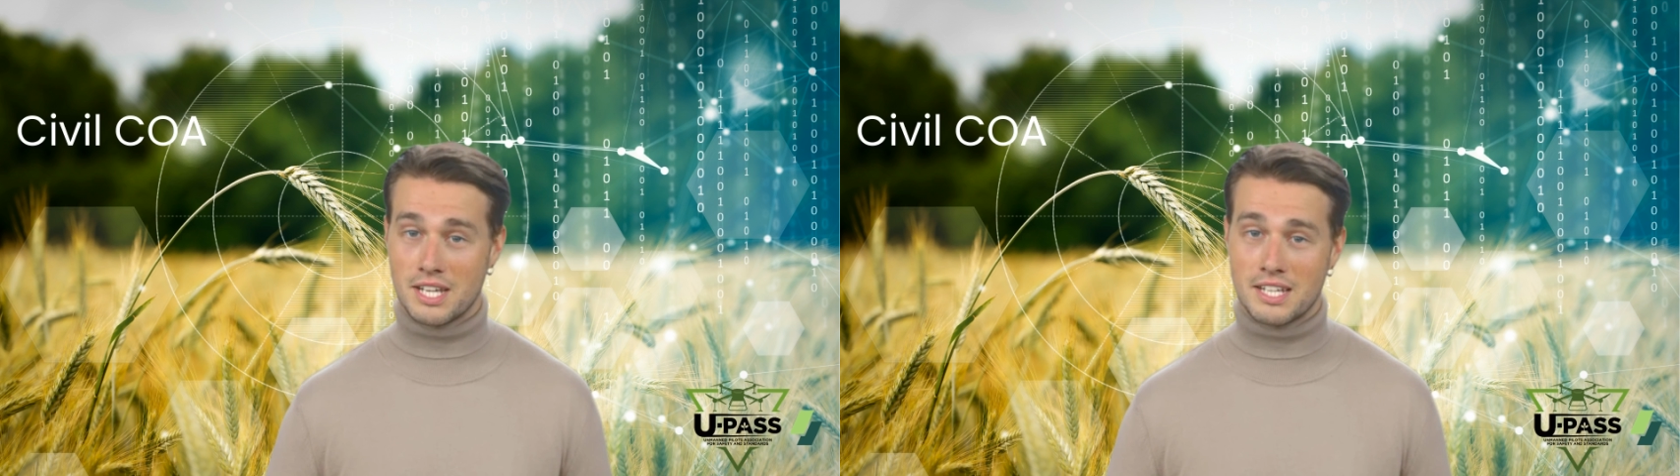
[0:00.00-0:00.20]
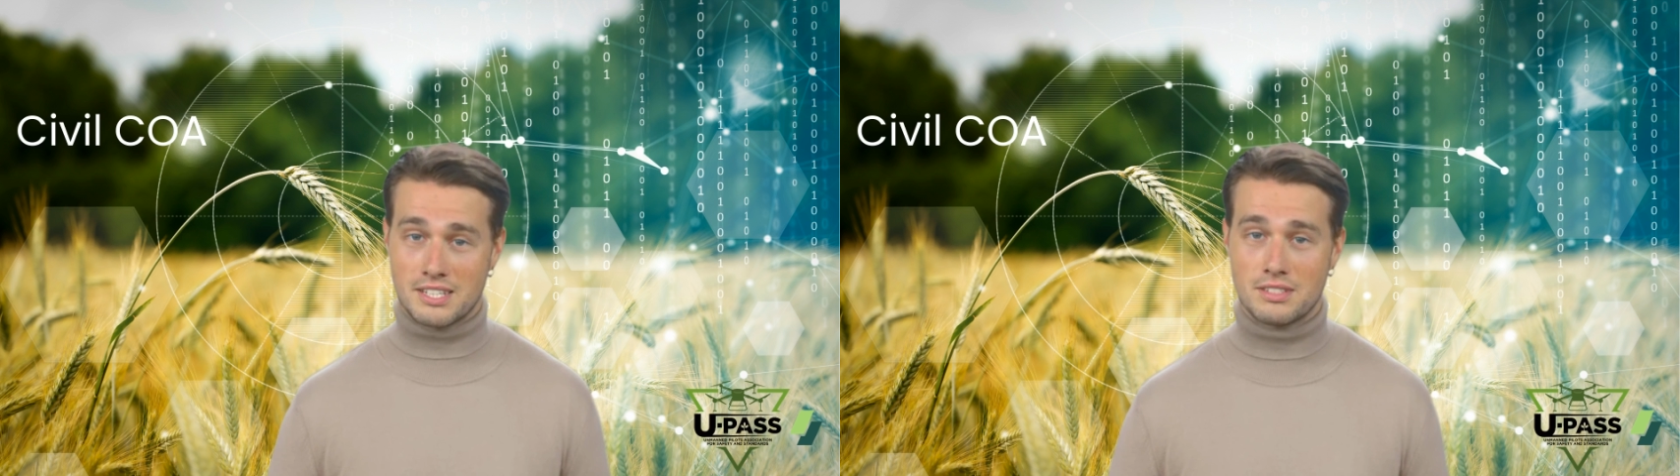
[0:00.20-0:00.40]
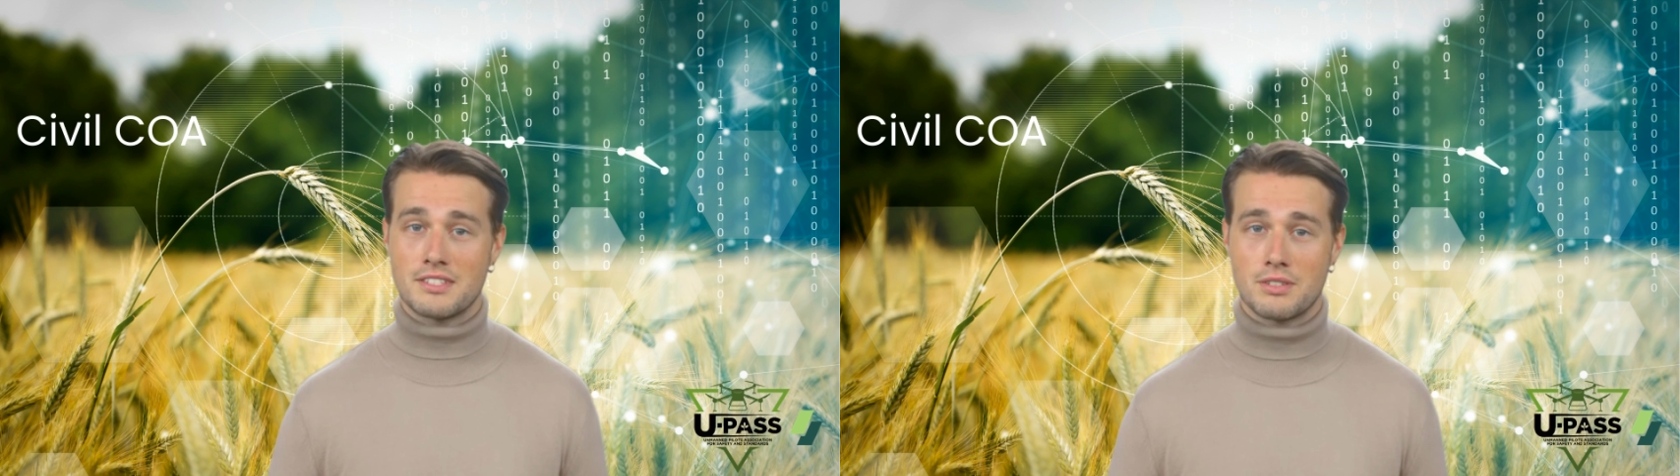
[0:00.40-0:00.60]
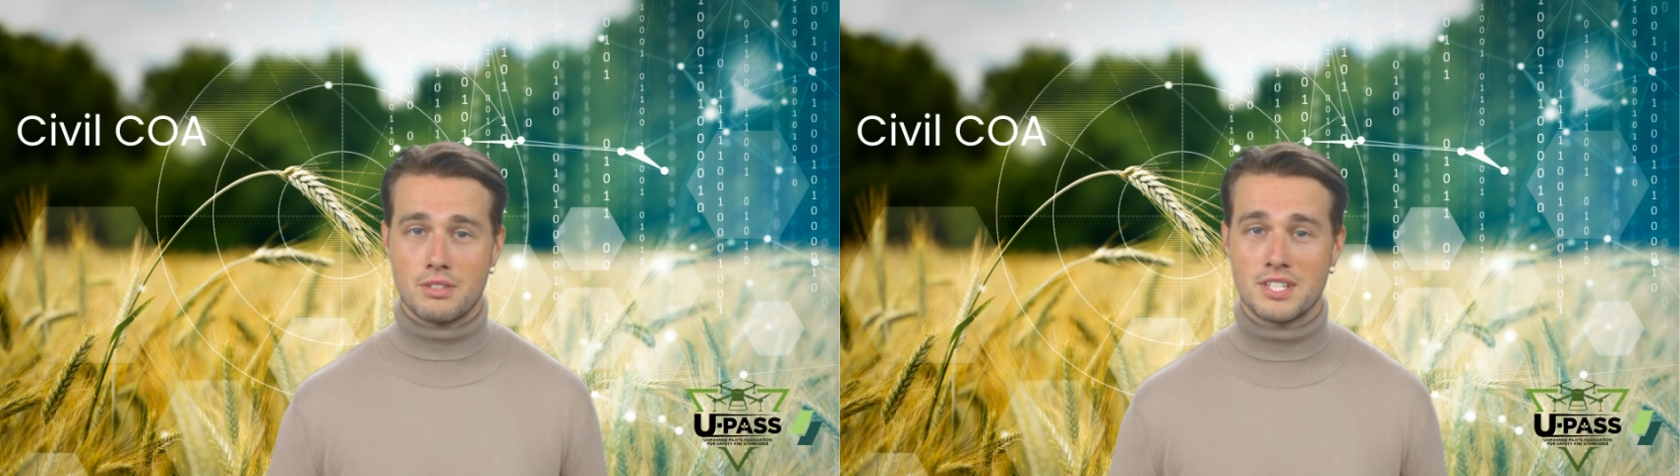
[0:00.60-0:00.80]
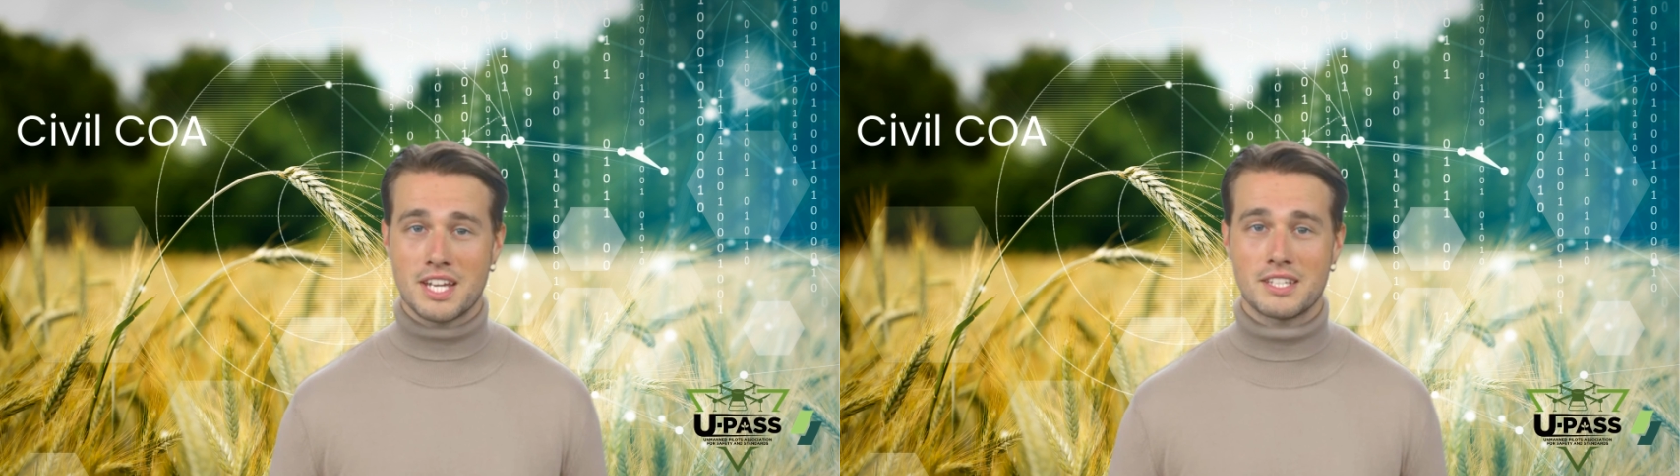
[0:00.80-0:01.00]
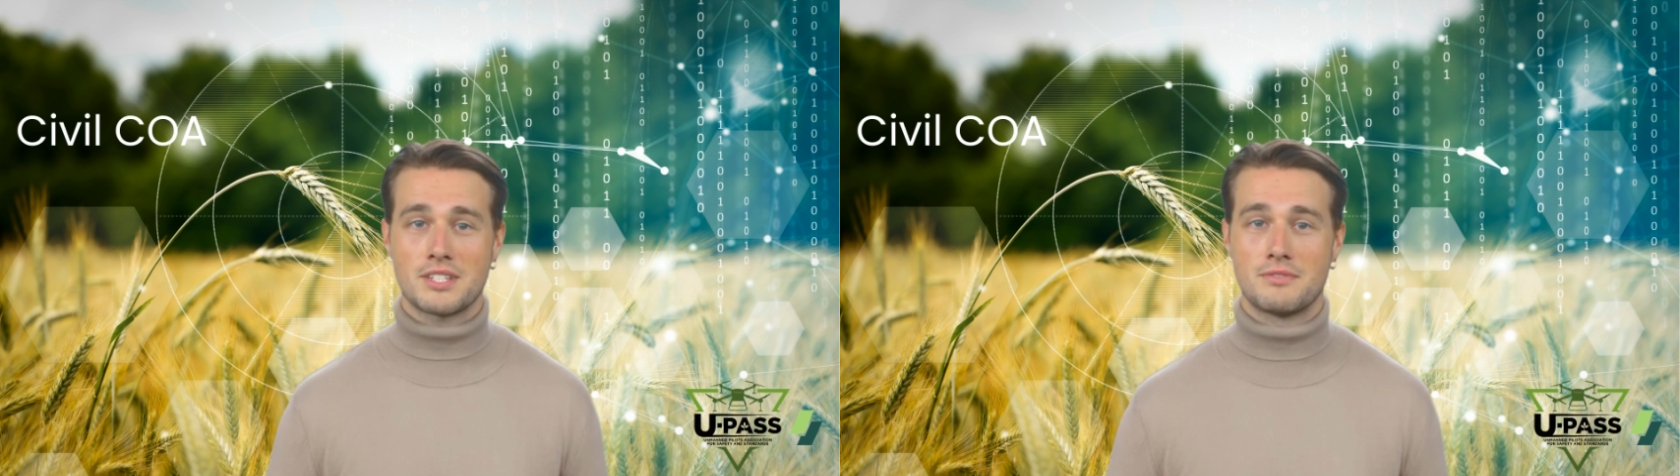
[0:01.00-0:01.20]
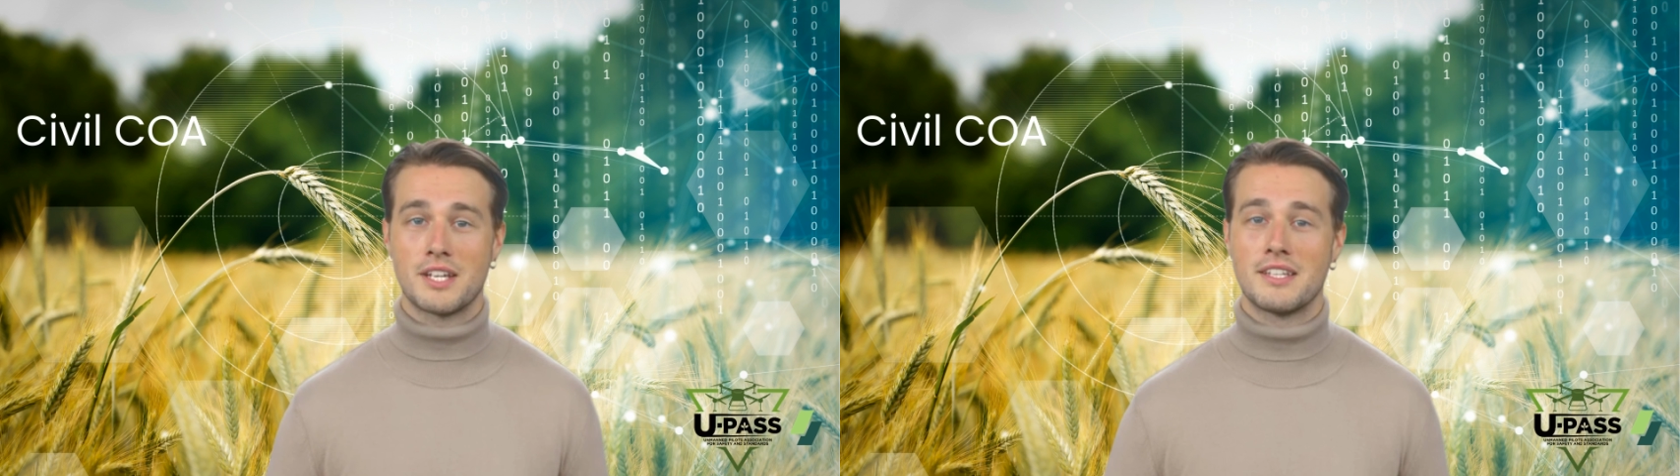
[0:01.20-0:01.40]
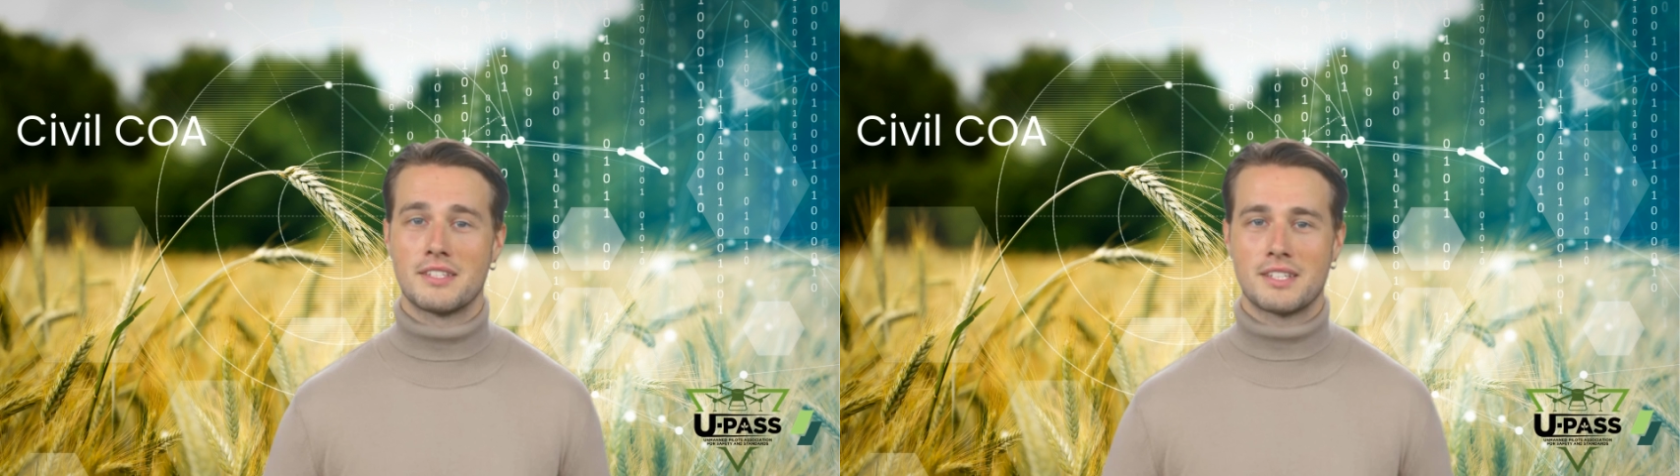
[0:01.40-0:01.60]
and if they are
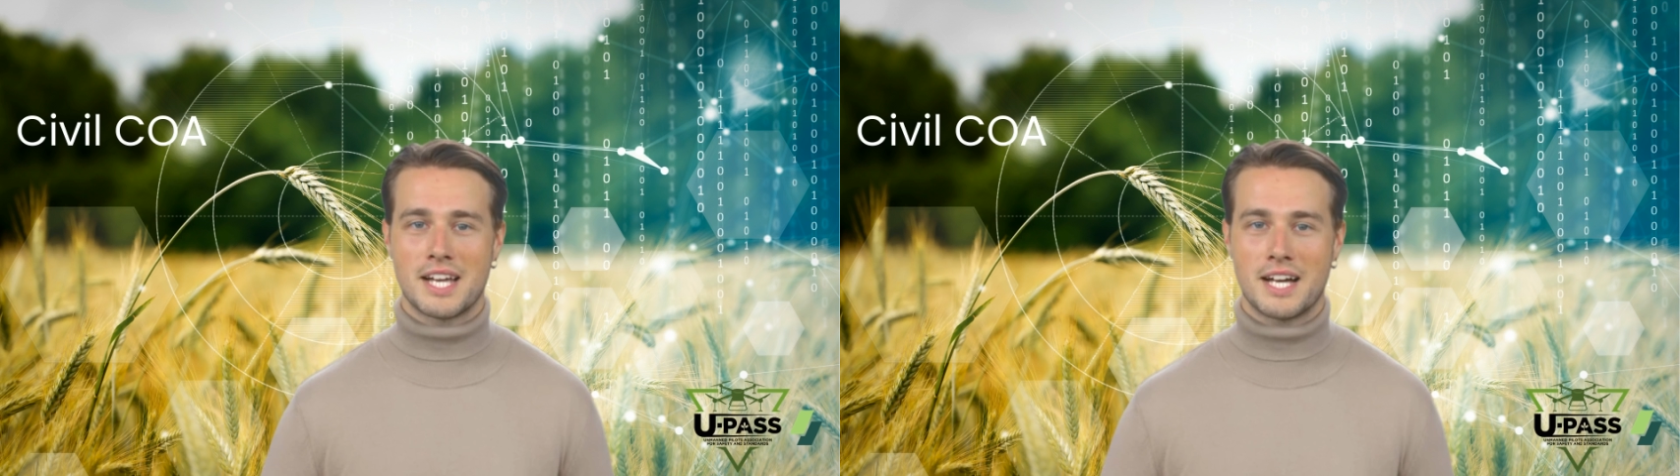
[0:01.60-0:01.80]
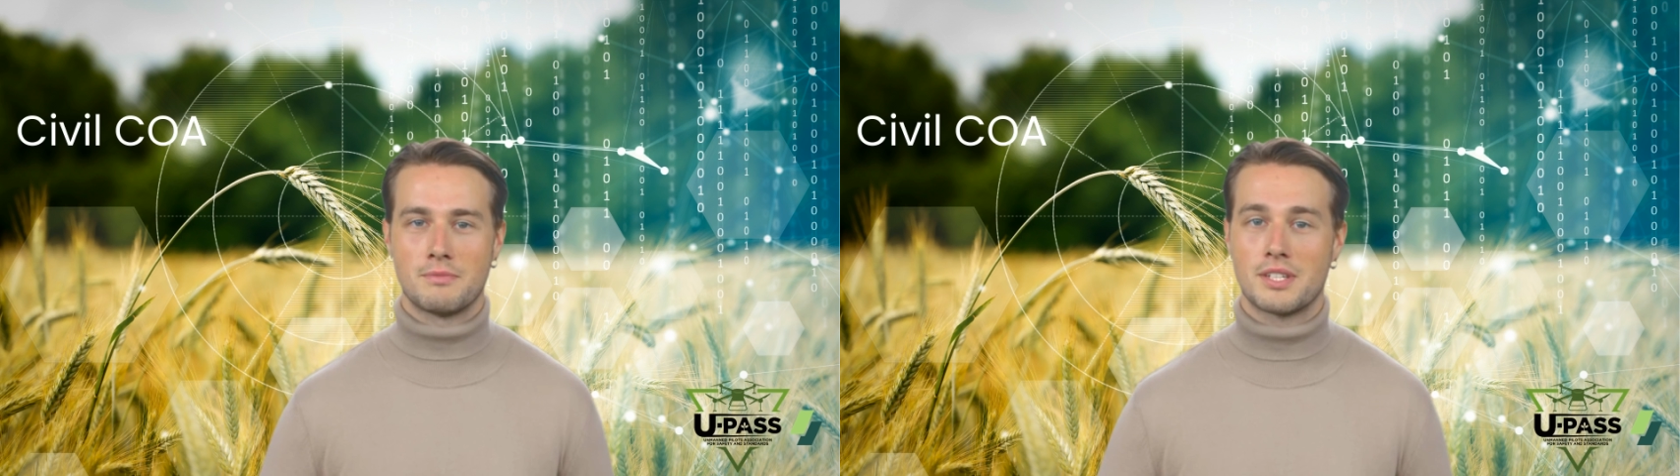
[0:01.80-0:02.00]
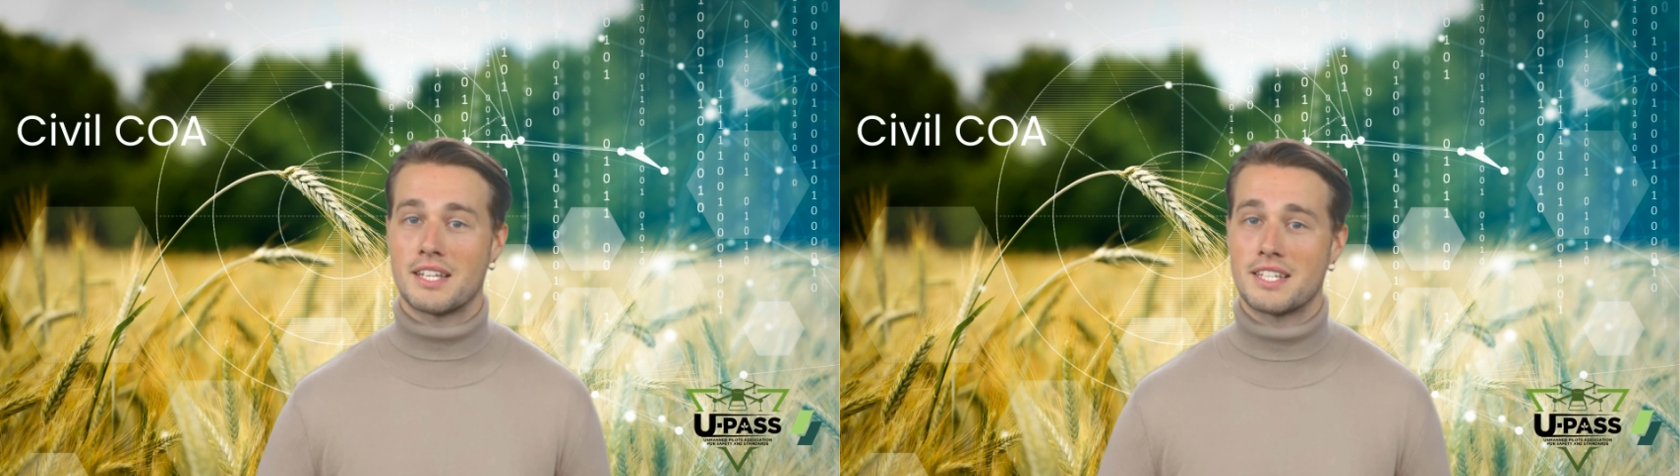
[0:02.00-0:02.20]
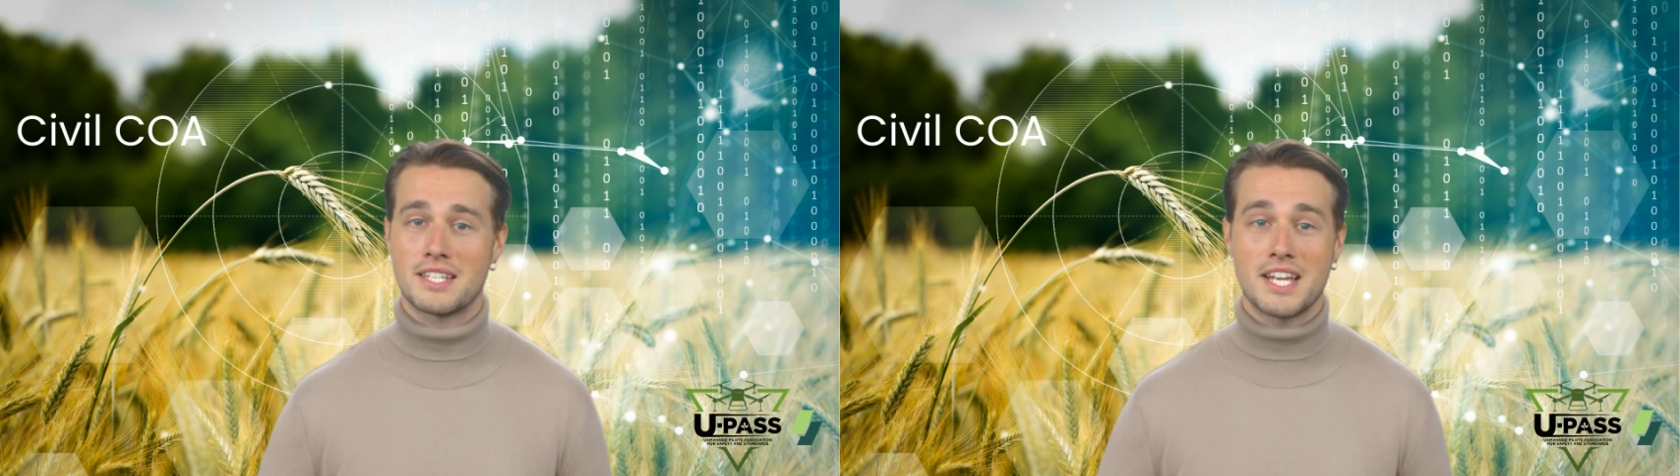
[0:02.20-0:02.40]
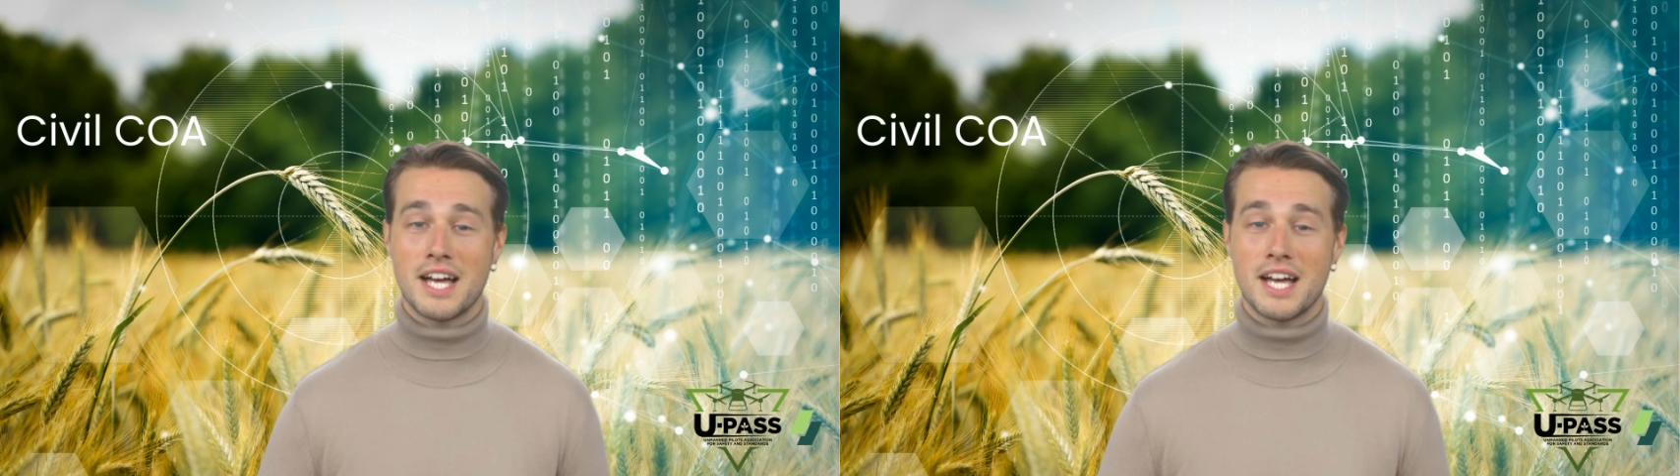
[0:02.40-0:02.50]
satisfied that the applicant has